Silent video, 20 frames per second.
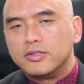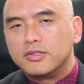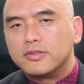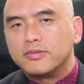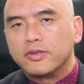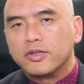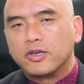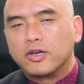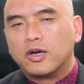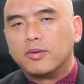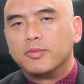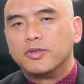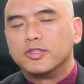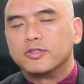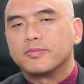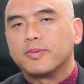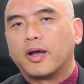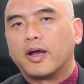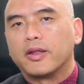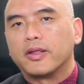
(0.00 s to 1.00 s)
for the
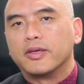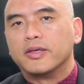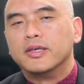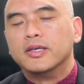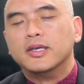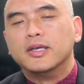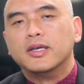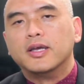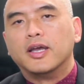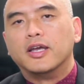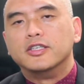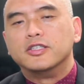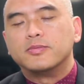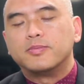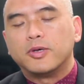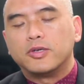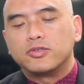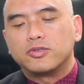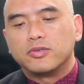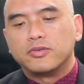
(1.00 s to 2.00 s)
Communist Party, and
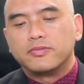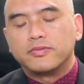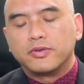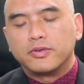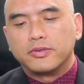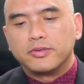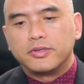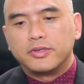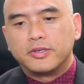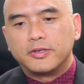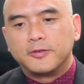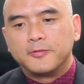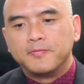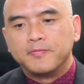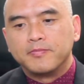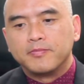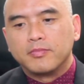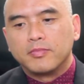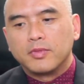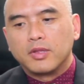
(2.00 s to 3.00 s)
especially for the
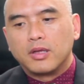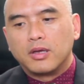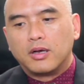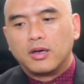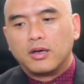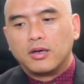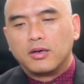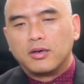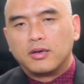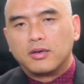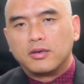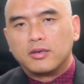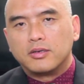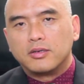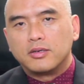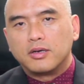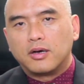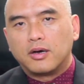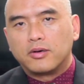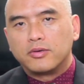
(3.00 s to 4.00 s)

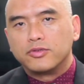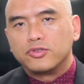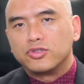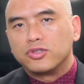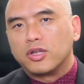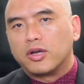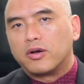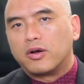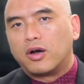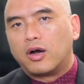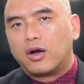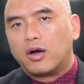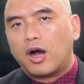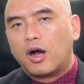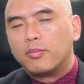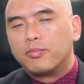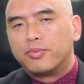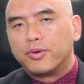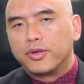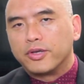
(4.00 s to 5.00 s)
original
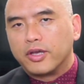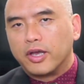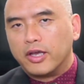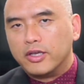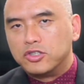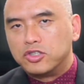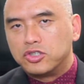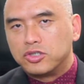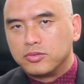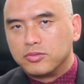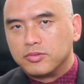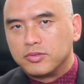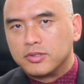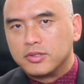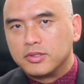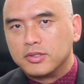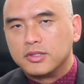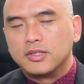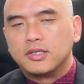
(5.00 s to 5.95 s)
outbreak issues.